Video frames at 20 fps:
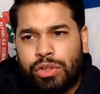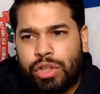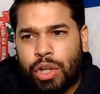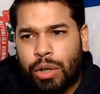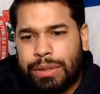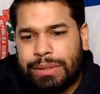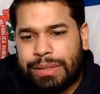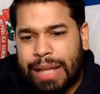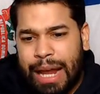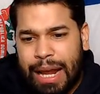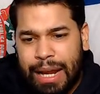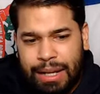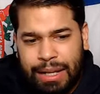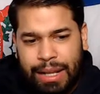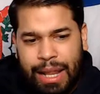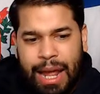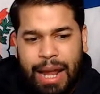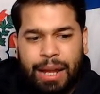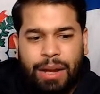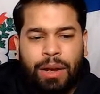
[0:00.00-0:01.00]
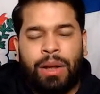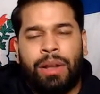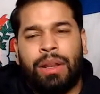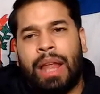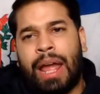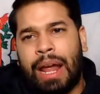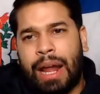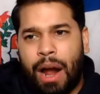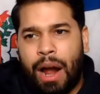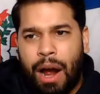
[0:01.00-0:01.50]
it's like all
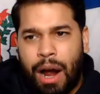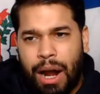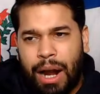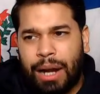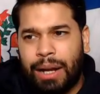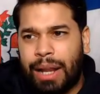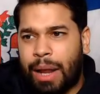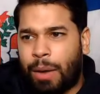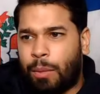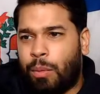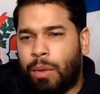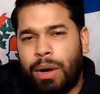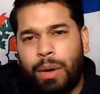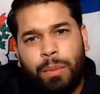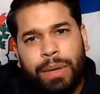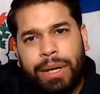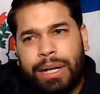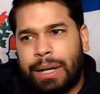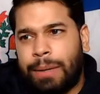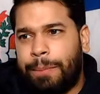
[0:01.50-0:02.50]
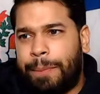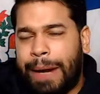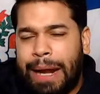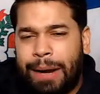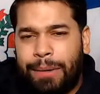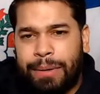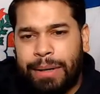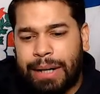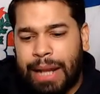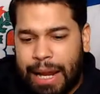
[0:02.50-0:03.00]
right, like what are we
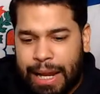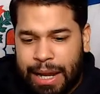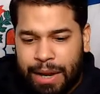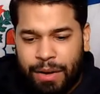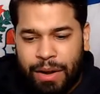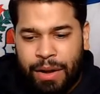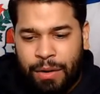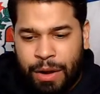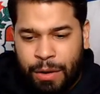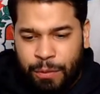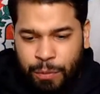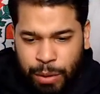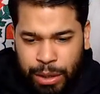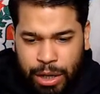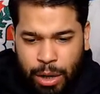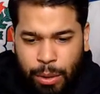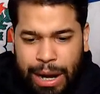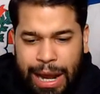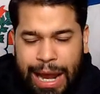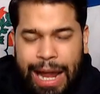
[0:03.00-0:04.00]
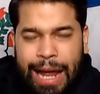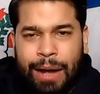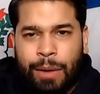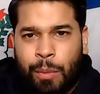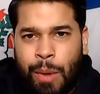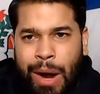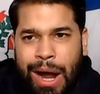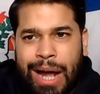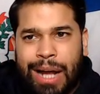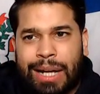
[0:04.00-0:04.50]
comparing? Like if we going at
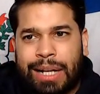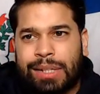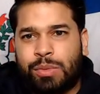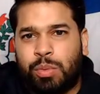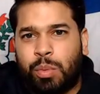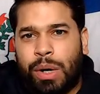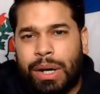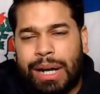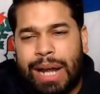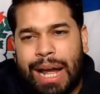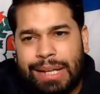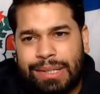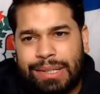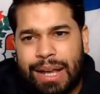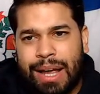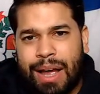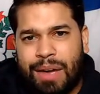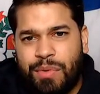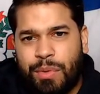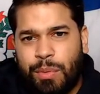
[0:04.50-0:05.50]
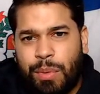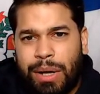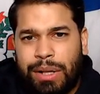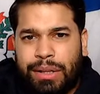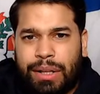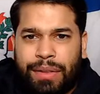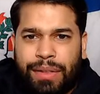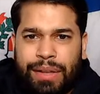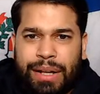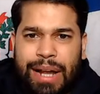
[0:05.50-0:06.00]
why? Because one guy's a heavyweight,
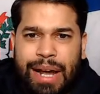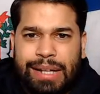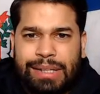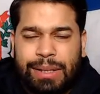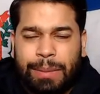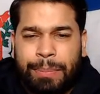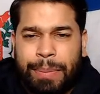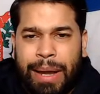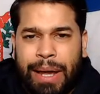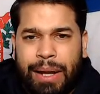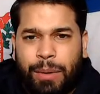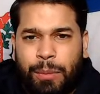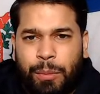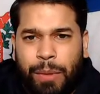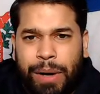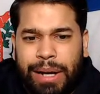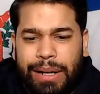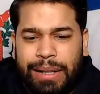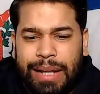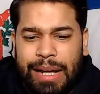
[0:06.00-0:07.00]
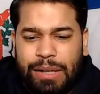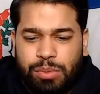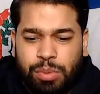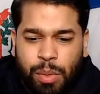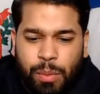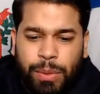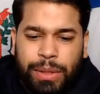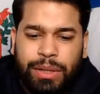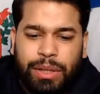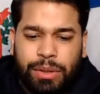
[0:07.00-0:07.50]
the other guy's a bantamweight. That's what
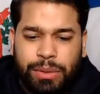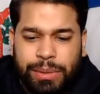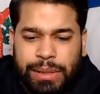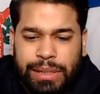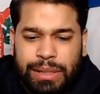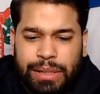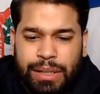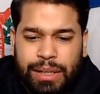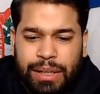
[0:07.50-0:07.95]
we're doing.